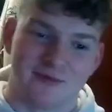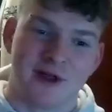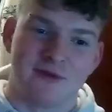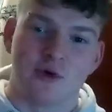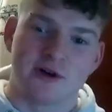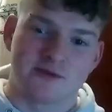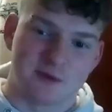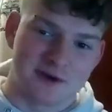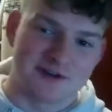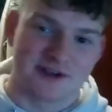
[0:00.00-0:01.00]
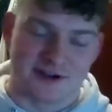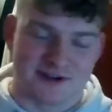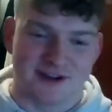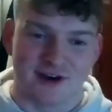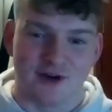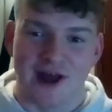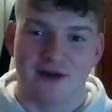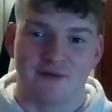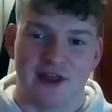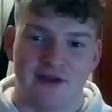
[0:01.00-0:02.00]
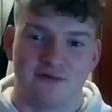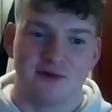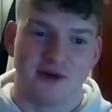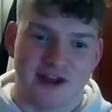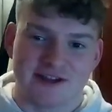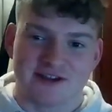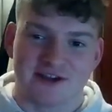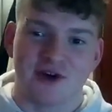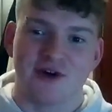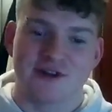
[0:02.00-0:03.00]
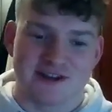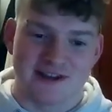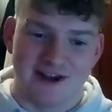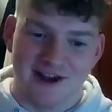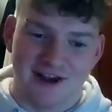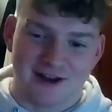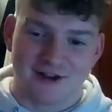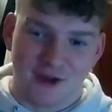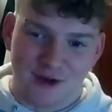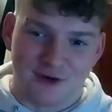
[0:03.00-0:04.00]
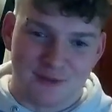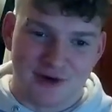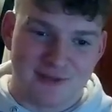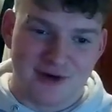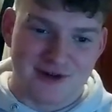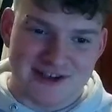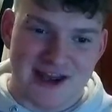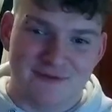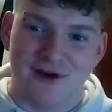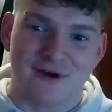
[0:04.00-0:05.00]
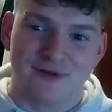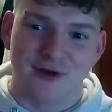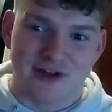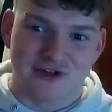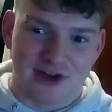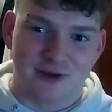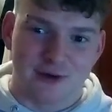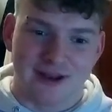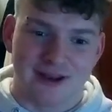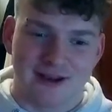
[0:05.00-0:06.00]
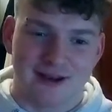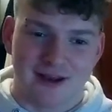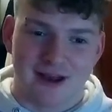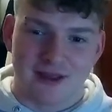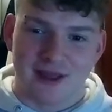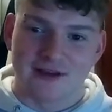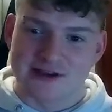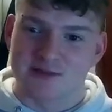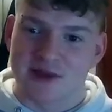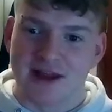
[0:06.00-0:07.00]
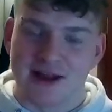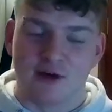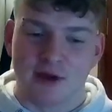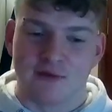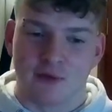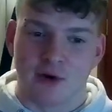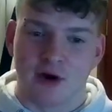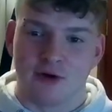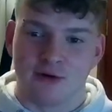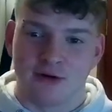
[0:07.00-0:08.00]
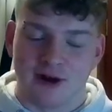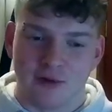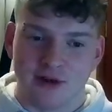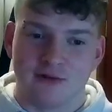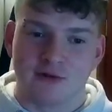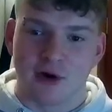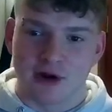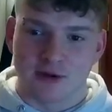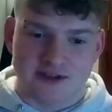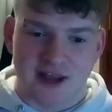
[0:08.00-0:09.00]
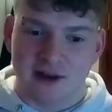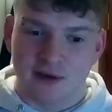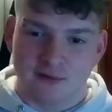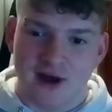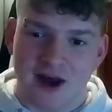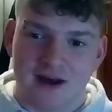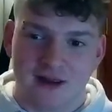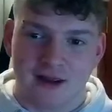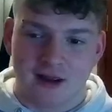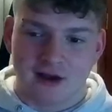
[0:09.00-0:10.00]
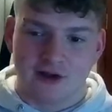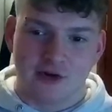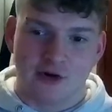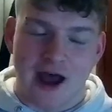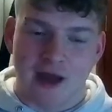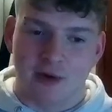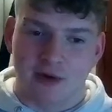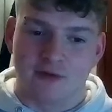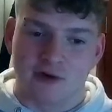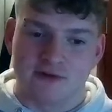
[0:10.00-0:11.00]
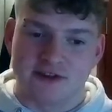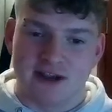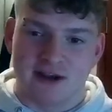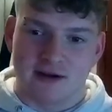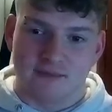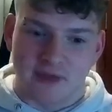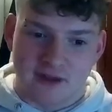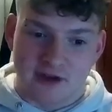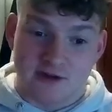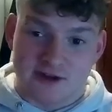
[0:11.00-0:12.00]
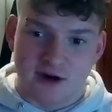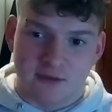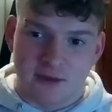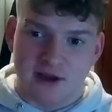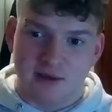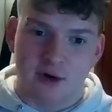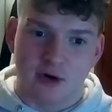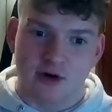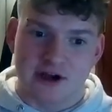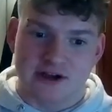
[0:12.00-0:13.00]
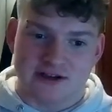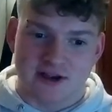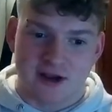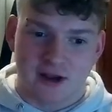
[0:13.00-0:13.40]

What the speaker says: they've always been muscular, so they don't have the infinite insecurity that a lot of bodybuilders have. I feel like genuinely that does play a little bit of a role. Like when you've grown up skinny or fat and you're not happy with your physique, and then you start making progress,